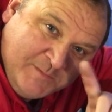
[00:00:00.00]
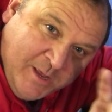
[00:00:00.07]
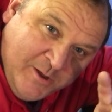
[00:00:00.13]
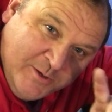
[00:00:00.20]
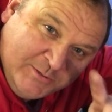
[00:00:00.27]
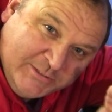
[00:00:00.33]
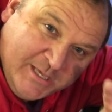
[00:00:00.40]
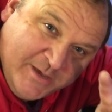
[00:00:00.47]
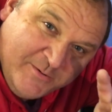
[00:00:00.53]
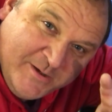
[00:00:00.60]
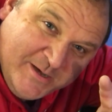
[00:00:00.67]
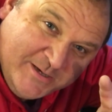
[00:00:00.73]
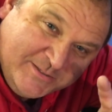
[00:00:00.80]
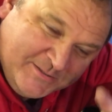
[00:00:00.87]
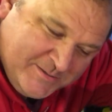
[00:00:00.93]
Don't say a
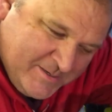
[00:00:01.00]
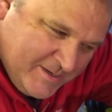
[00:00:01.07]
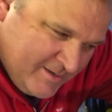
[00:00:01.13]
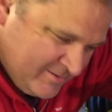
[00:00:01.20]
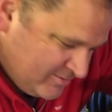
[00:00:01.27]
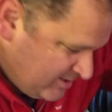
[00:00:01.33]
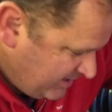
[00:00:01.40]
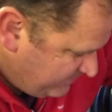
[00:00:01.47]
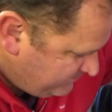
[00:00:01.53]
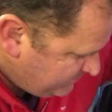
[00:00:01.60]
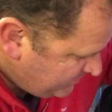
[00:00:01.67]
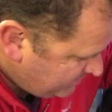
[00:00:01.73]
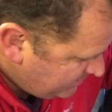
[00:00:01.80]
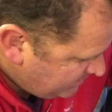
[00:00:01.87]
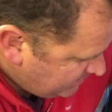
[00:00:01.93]
word. Right,
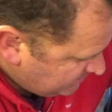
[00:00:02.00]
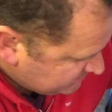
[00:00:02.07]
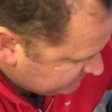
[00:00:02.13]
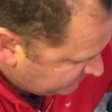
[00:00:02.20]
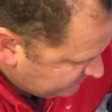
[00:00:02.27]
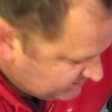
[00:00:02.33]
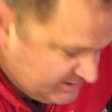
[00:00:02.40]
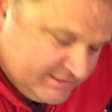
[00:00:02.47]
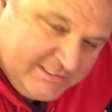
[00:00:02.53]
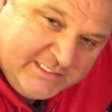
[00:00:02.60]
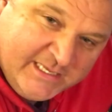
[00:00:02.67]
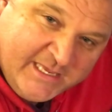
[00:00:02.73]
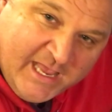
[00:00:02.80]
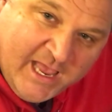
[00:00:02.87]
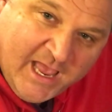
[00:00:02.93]
so this is
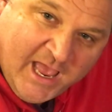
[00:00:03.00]
the